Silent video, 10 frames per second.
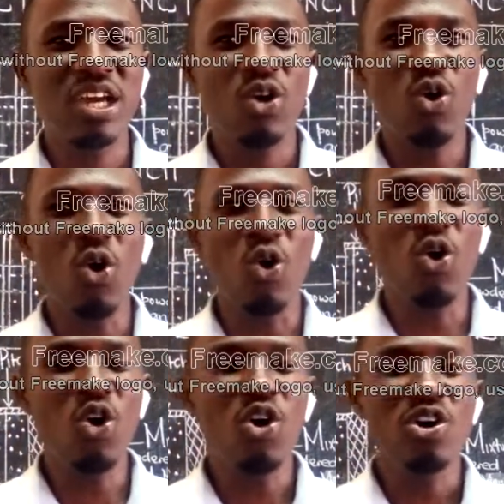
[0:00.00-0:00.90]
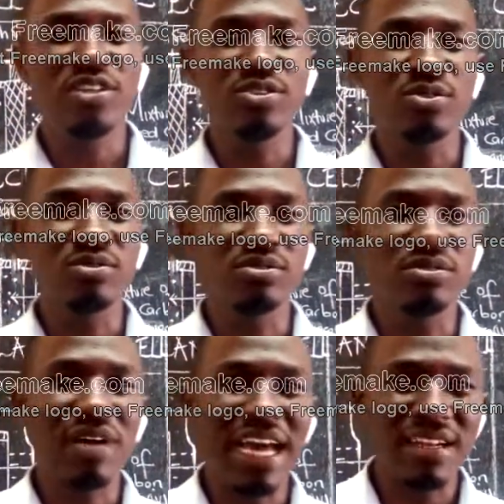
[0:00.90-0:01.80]
or you
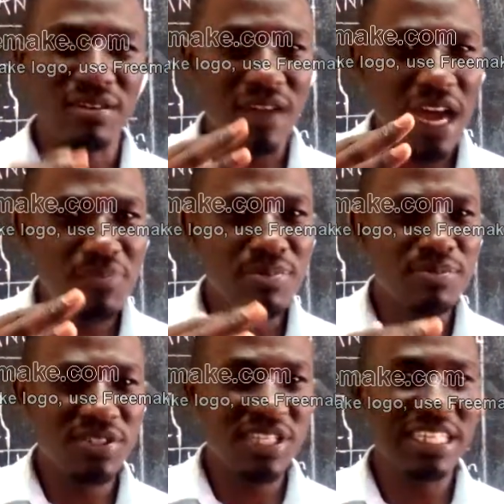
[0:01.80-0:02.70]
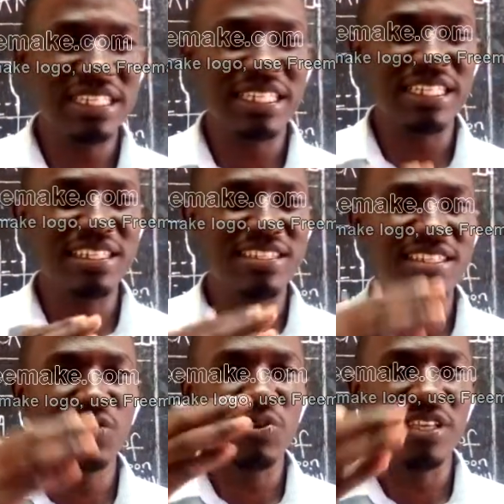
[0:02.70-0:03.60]
can rub zinc, clean
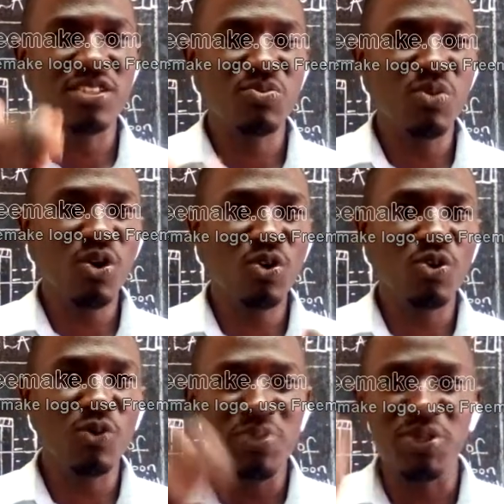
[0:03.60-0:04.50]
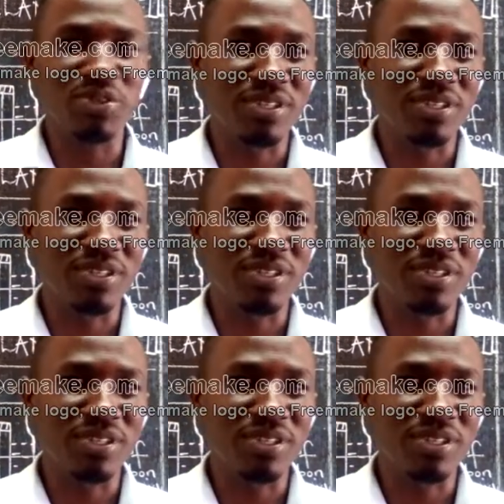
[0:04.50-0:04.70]
zinc, with a small globule